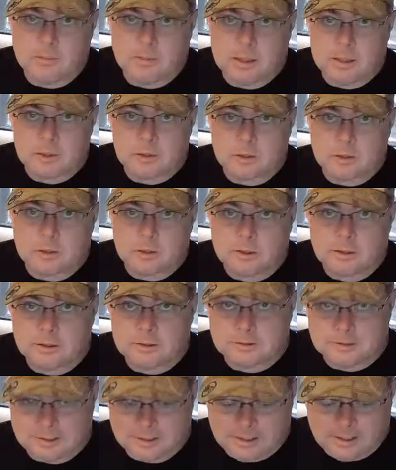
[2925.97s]

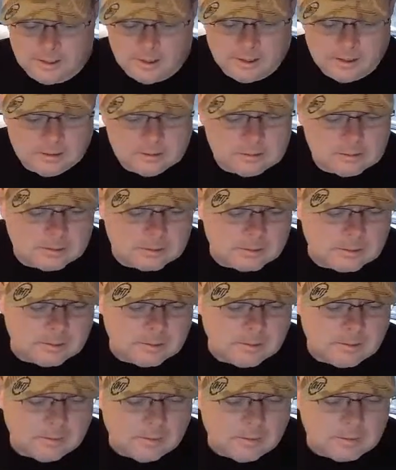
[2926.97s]
Eastern tonight,
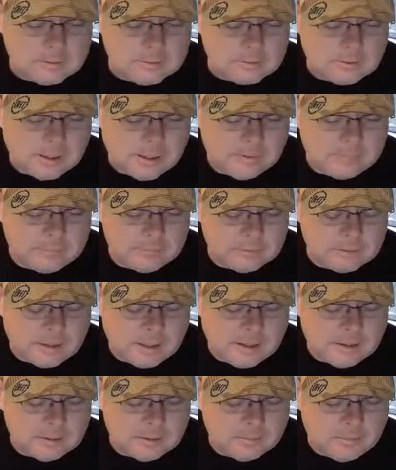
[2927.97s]
Traveling
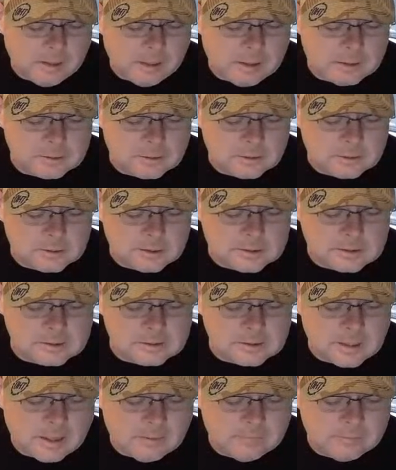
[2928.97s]
Down the Banisters at
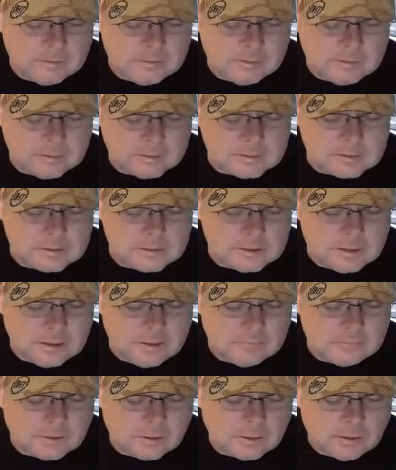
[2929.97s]
7,
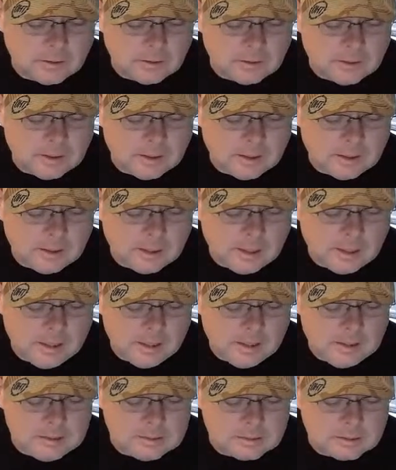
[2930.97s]
Steve Turtle at
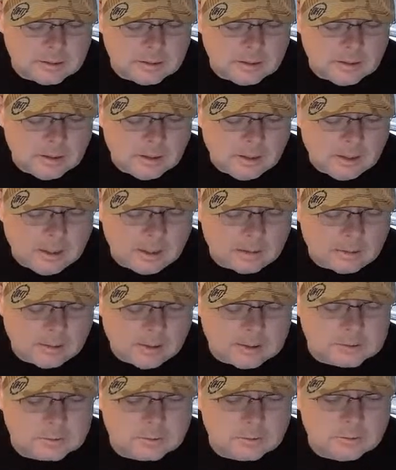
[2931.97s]
8, and
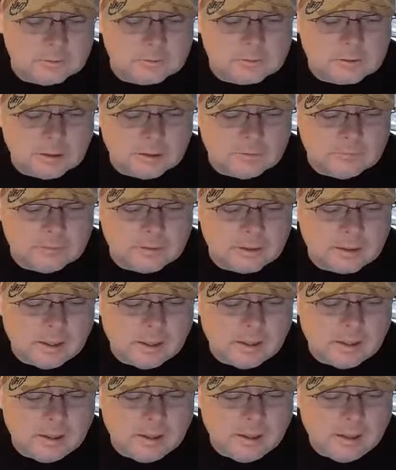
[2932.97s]
Grassroots Living
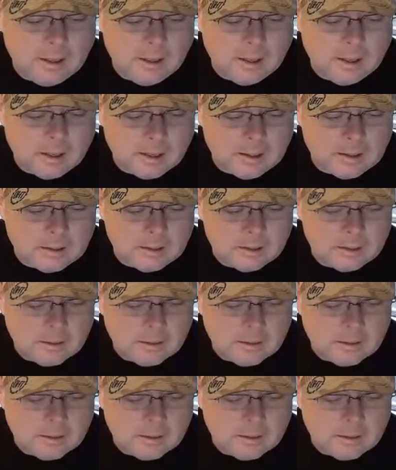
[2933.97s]
at 9.